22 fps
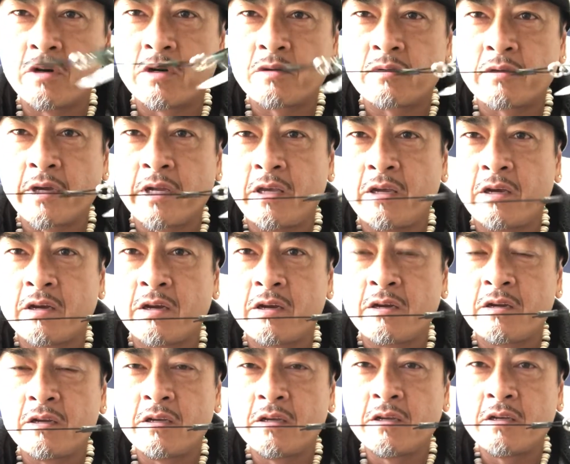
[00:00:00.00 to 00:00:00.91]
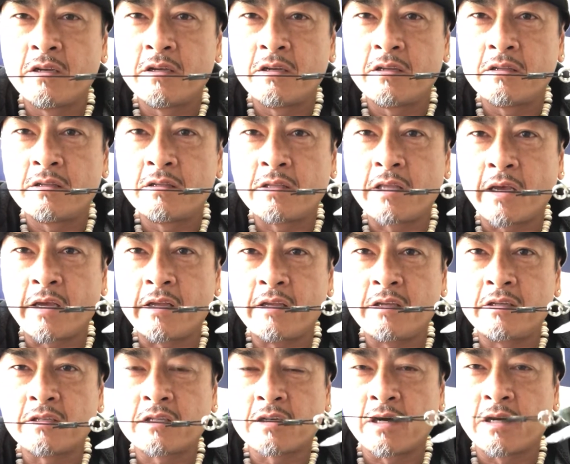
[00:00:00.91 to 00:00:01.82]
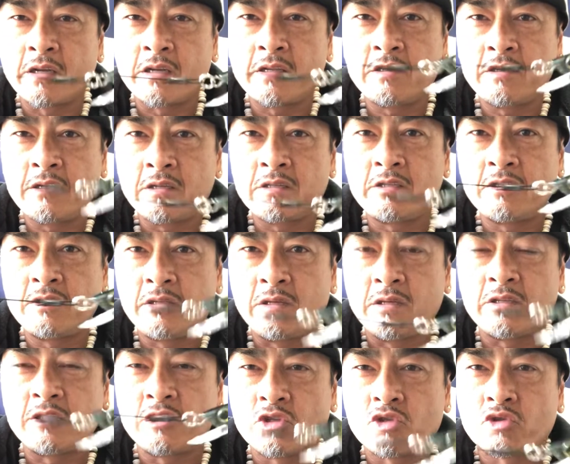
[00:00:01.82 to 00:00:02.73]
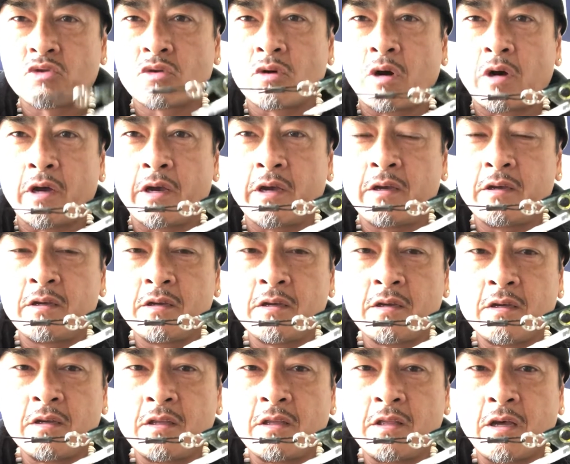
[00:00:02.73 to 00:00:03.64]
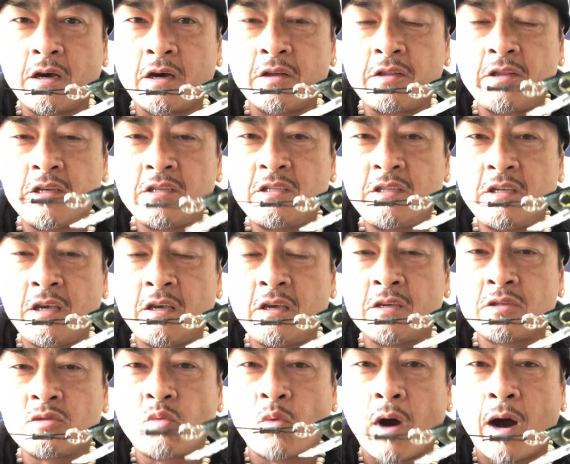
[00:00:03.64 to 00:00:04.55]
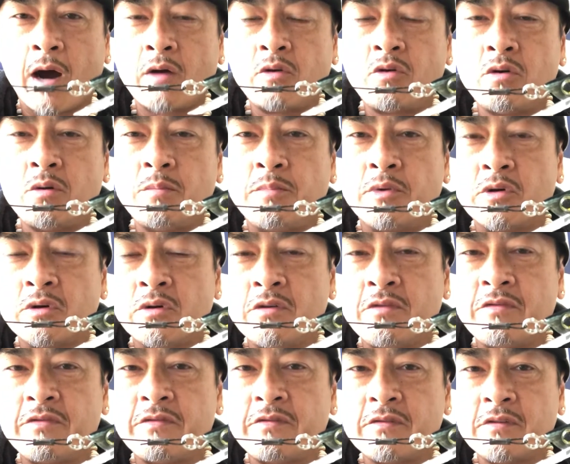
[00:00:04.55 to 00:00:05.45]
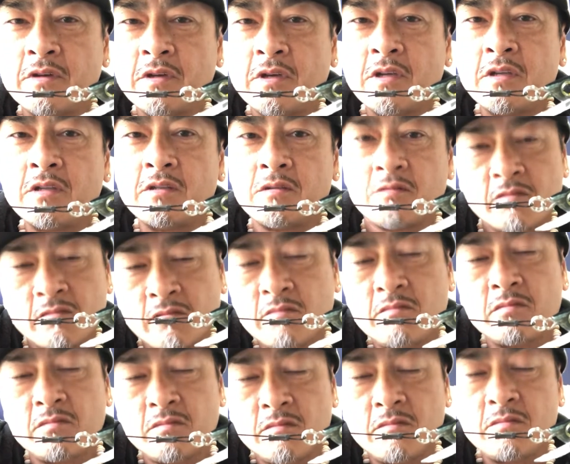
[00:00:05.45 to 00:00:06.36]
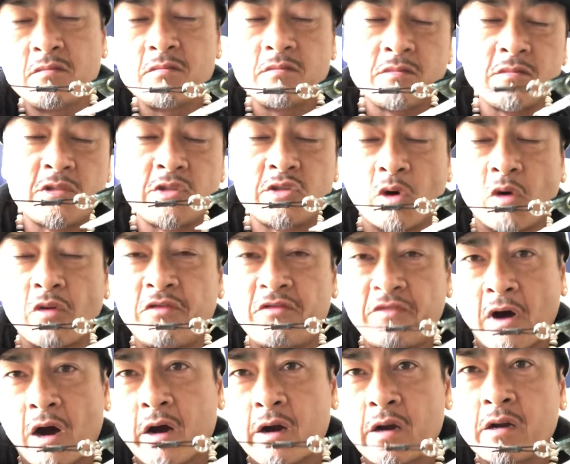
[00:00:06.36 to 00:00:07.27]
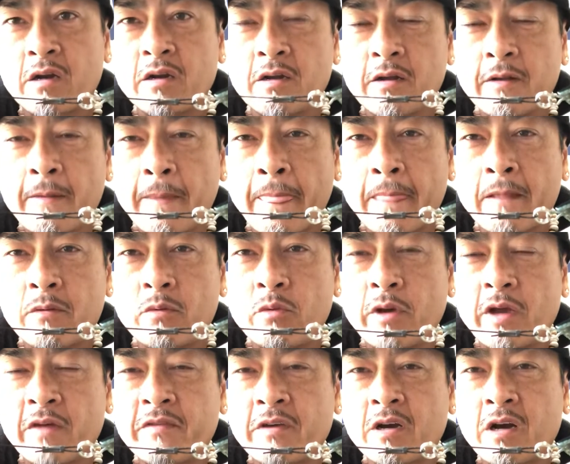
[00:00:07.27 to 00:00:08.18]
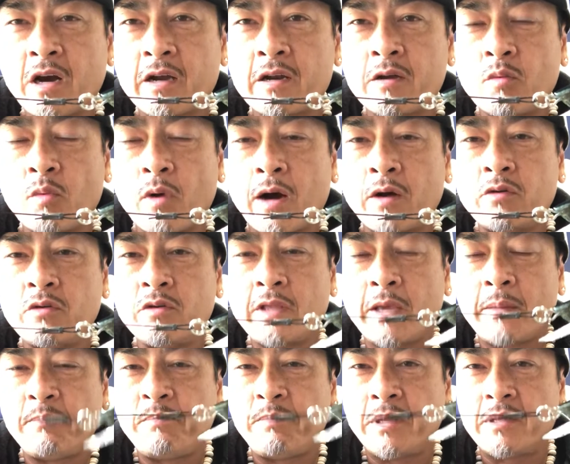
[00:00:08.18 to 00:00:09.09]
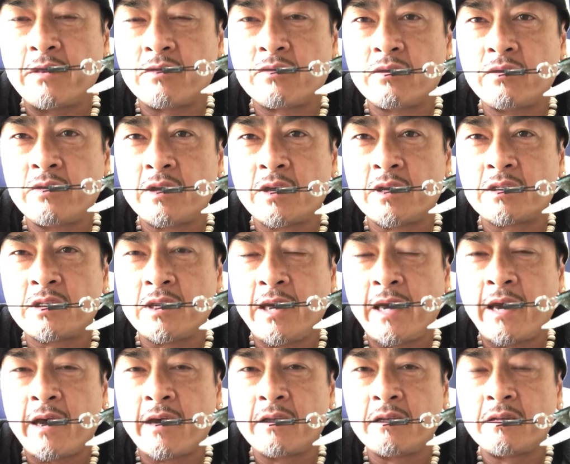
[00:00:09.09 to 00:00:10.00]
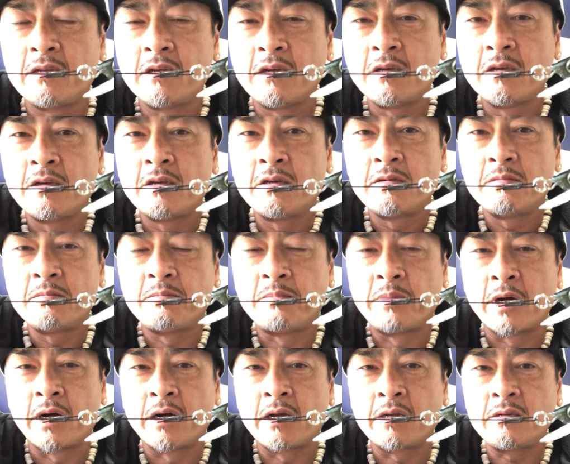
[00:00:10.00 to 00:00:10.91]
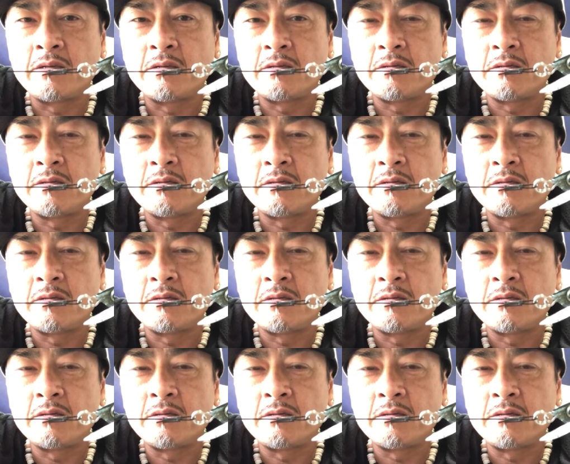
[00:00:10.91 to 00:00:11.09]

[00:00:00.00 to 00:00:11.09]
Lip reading: right here that is gonna just destroy. Now this thing is wahoo proof so far. We haven't caught a wahoo that bit through this yet, but